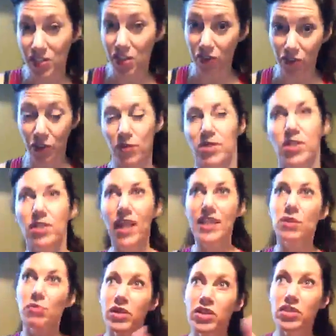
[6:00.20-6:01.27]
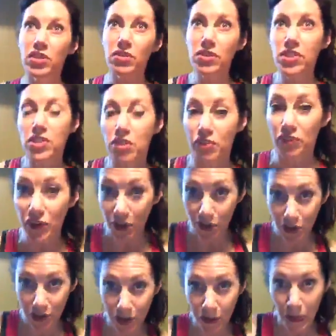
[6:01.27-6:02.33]
and your food. So let's reduce your
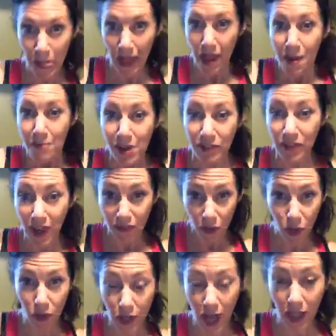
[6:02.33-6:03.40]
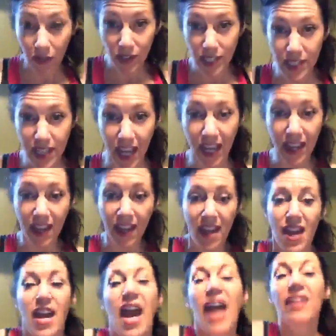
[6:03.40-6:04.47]
food by 500 calories a day,
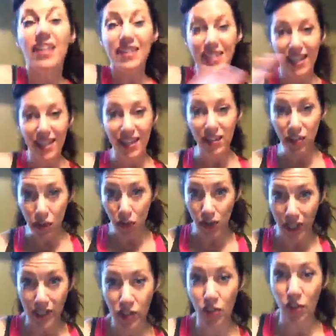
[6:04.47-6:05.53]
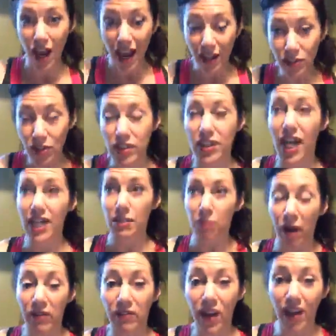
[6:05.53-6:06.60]
and let's increase your exercise
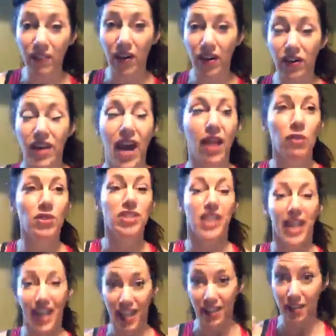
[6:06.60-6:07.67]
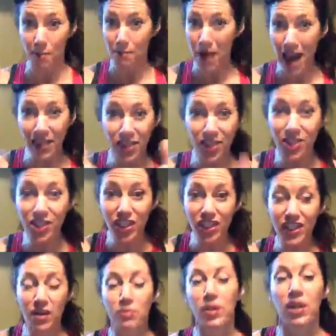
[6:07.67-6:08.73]
by 500 calories a day, and the math is
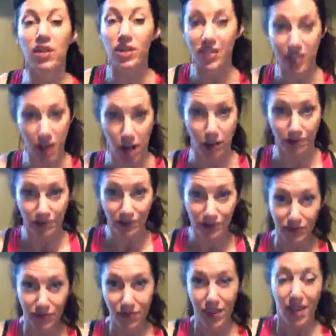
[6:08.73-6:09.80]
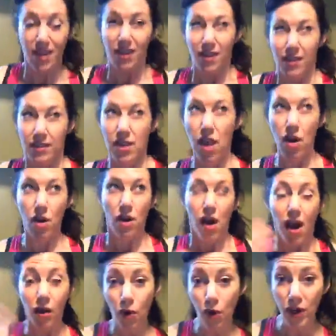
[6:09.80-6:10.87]
good, and we are good to go. So
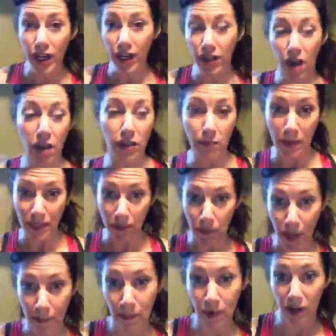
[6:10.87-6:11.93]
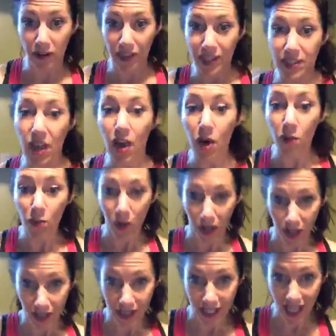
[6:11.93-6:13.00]
according on the piece of paper, this all
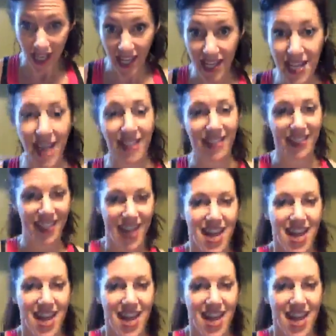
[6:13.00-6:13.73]
works. Yes.